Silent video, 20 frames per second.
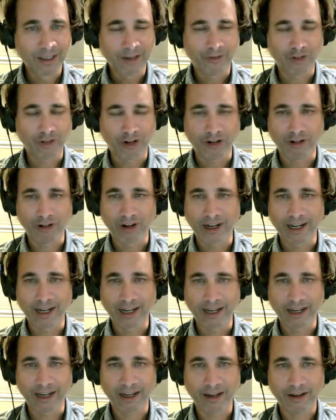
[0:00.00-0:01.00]
for
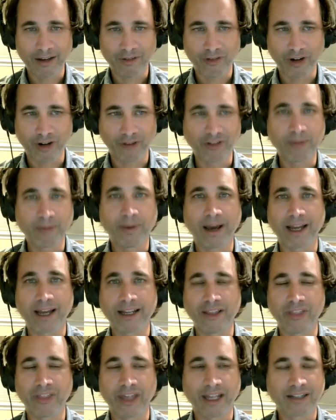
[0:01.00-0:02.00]
uh, for
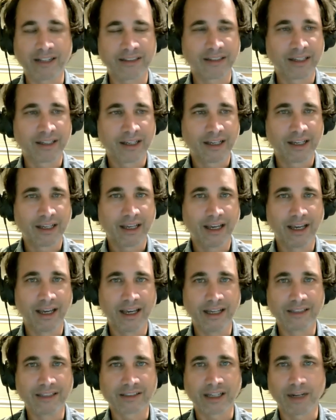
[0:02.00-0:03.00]
everybody that
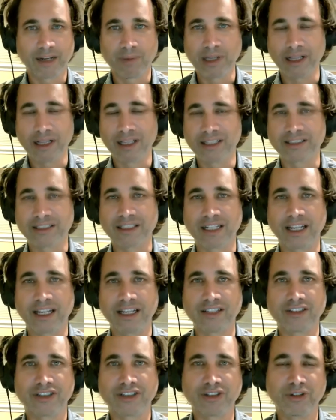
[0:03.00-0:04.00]
is going to be
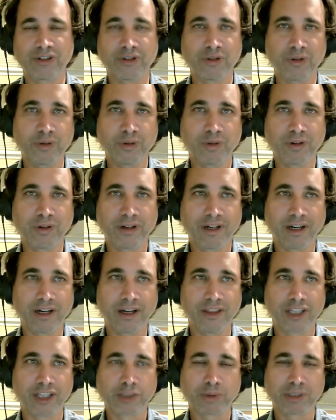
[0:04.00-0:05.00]
listening to
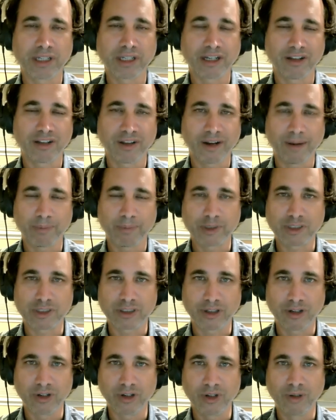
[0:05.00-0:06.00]
uh, this particular
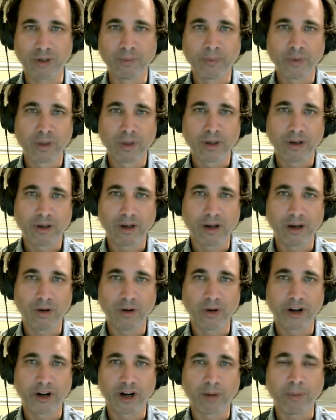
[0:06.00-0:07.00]
episode uh,
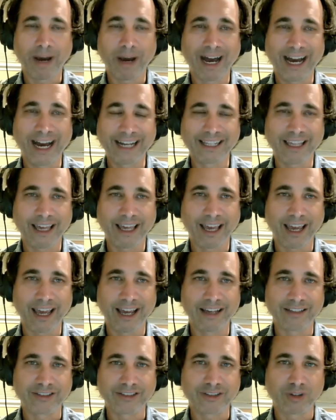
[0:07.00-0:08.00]
on our
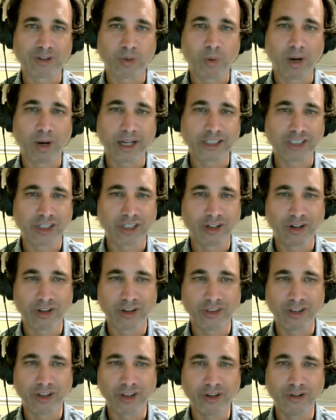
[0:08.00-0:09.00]
podcast or watching
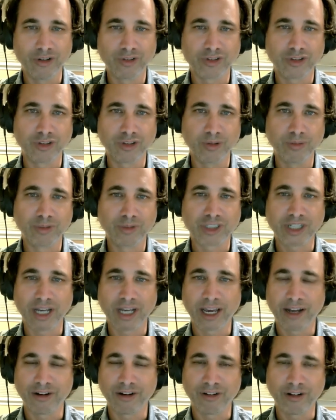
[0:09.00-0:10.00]
on the YouTube
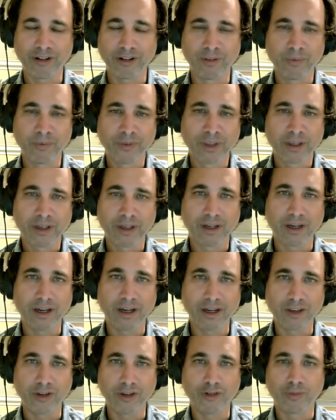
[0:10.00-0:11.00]
channel,
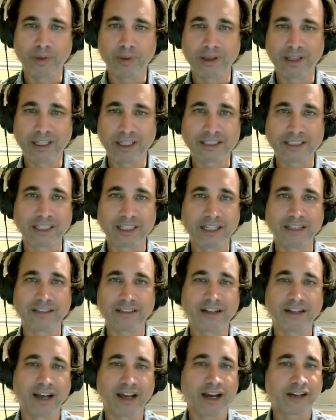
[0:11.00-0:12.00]
uh, you've been listening
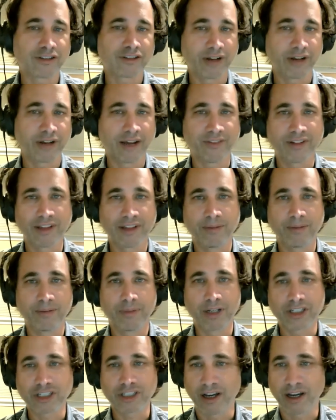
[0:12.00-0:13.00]
to Dr. Evelyne
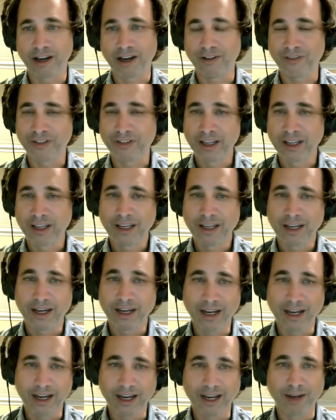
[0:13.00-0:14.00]
Bischof,
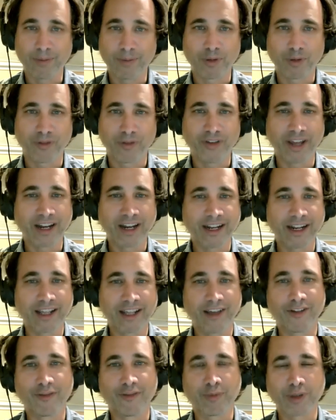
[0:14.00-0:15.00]
uh,
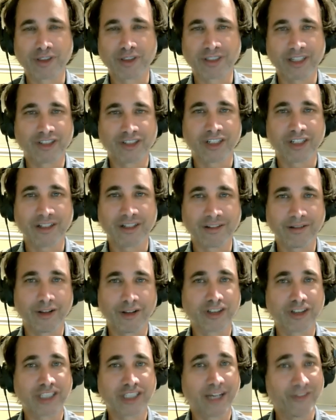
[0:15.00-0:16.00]
preventative precision
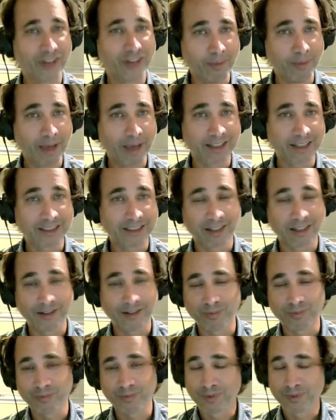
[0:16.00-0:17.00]
longevity
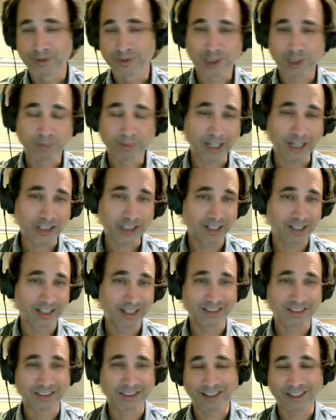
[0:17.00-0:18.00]
medicine
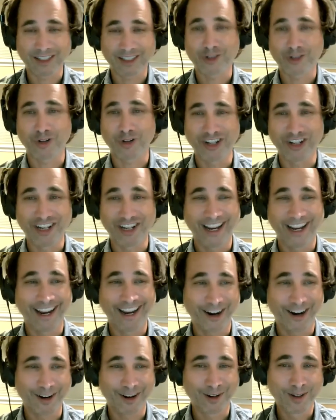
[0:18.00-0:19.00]
specialist
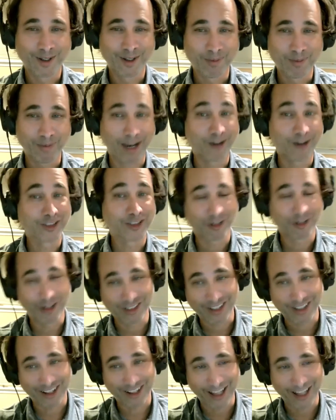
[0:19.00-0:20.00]
extraordinaire,
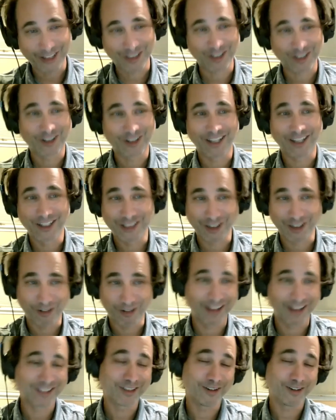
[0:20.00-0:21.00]
biogerontological and
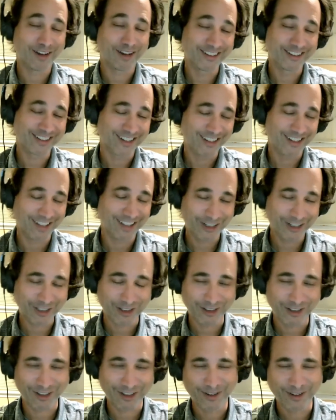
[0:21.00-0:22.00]
geronto
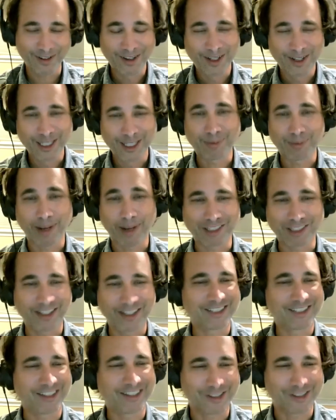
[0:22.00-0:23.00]
oncological
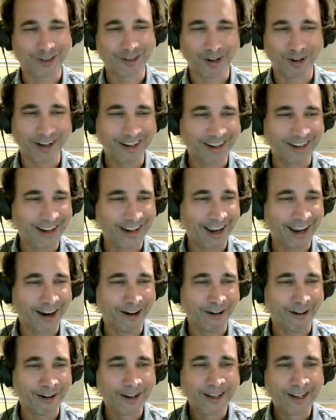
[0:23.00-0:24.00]
specialist
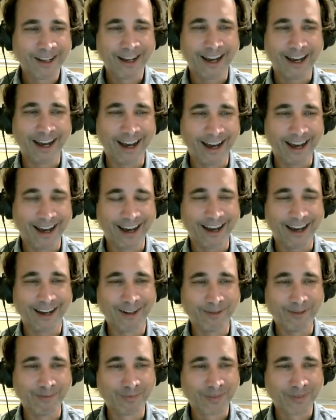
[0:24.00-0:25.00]
extraordinaire.
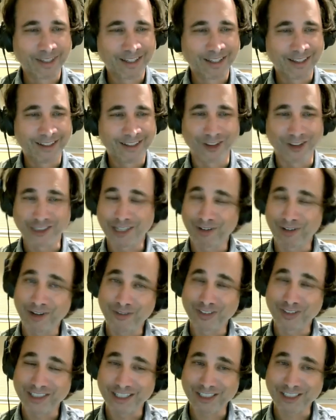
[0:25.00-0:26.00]
Um, longevity
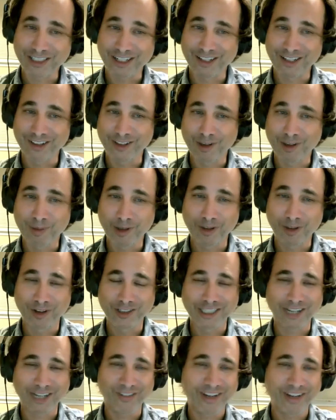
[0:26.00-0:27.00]
physician at Human
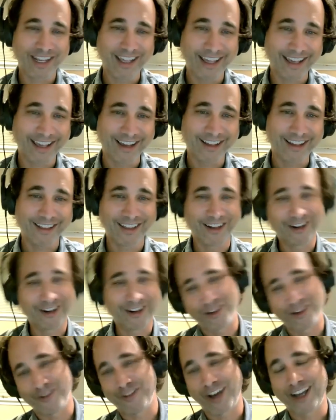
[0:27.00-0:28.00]
Longevity Inc.,
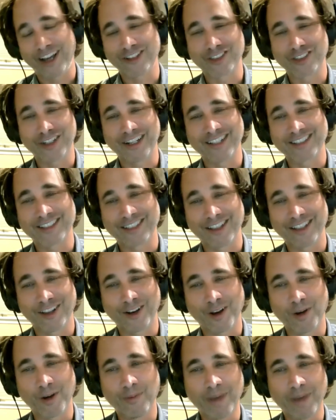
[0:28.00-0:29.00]
clinical advisor at
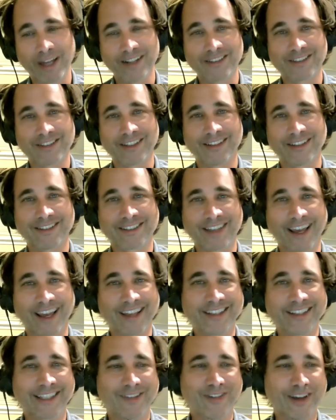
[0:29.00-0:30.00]
Insilico Medicine,
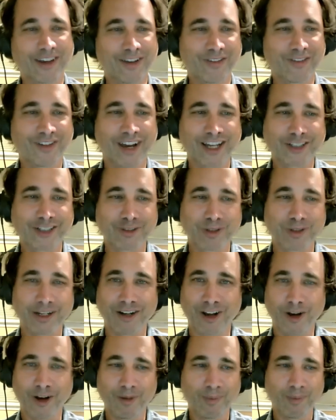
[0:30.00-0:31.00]
scientific advisory at
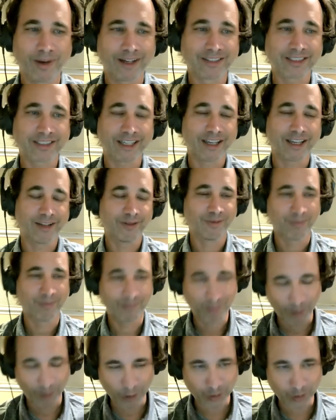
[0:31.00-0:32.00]
Holmusk, and
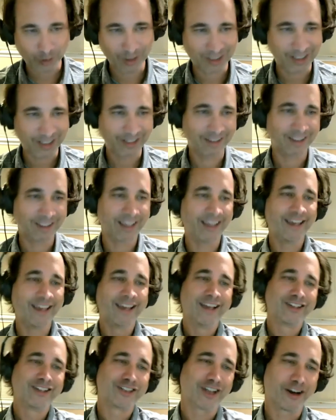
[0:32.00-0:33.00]
most recently,
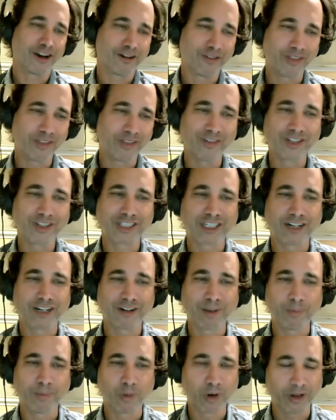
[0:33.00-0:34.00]
chair of the
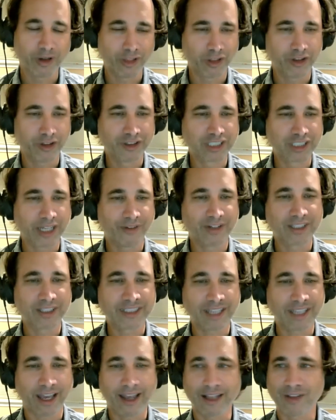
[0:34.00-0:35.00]
visionary board of the Longevity
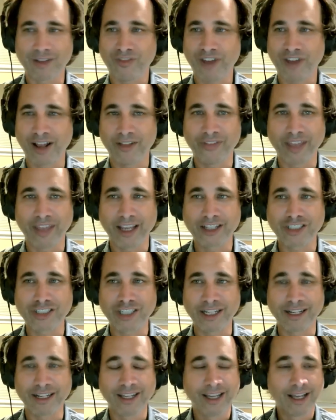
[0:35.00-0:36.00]
Science
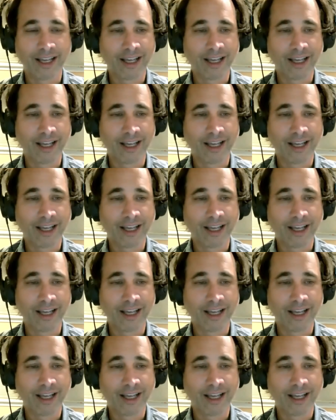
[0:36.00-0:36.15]
Foundation.